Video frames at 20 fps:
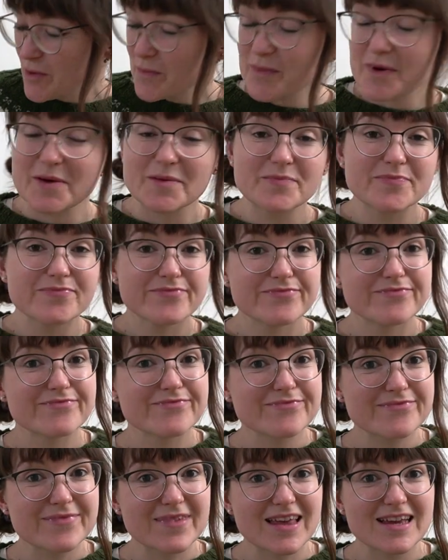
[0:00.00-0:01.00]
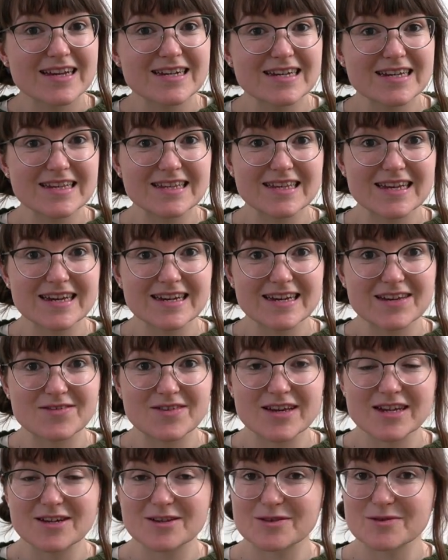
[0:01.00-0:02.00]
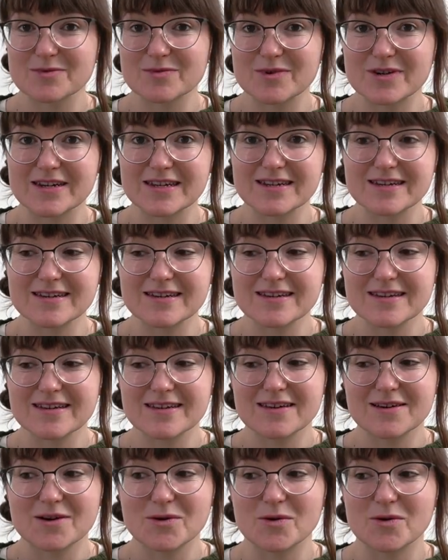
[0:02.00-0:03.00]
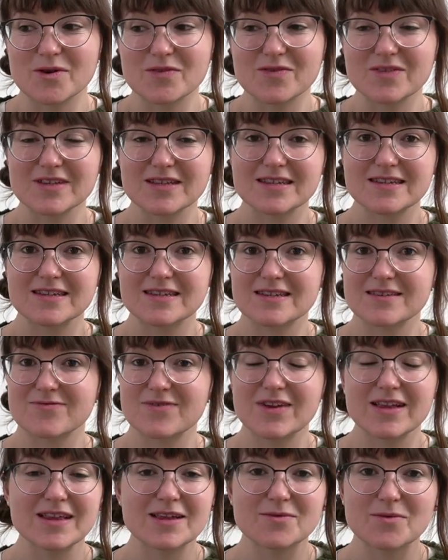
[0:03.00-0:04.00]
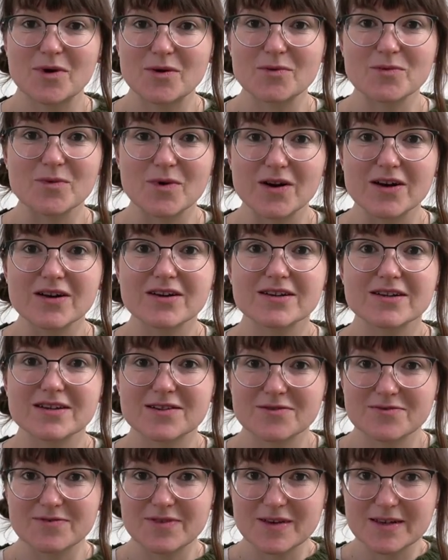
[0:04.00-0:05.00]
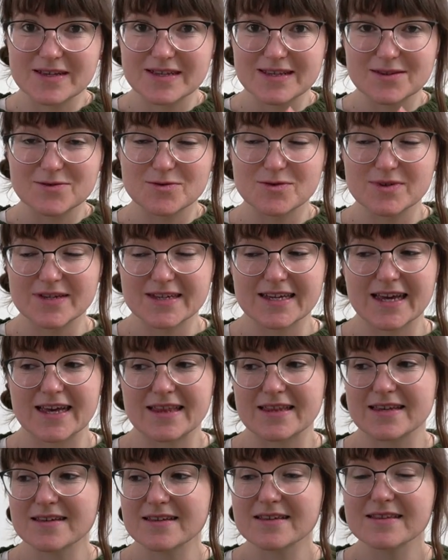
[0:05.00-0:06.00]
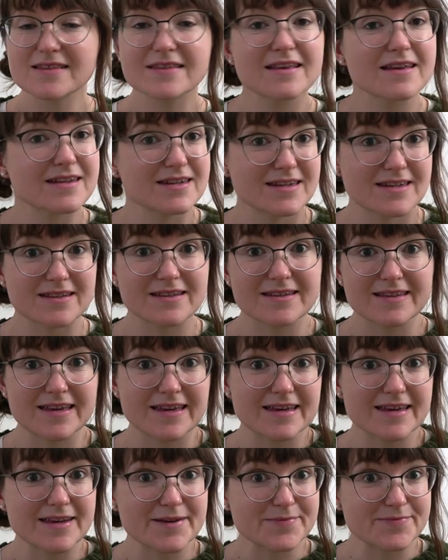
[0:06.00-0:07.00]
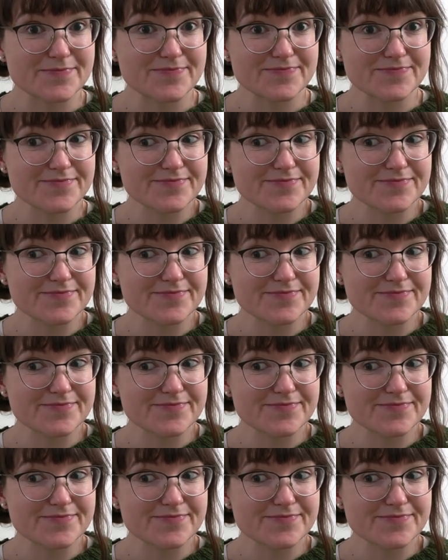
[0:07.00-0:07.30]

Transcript: But she said if he doesn't want it, or if it really won't work to fix it all together, then she'll take it.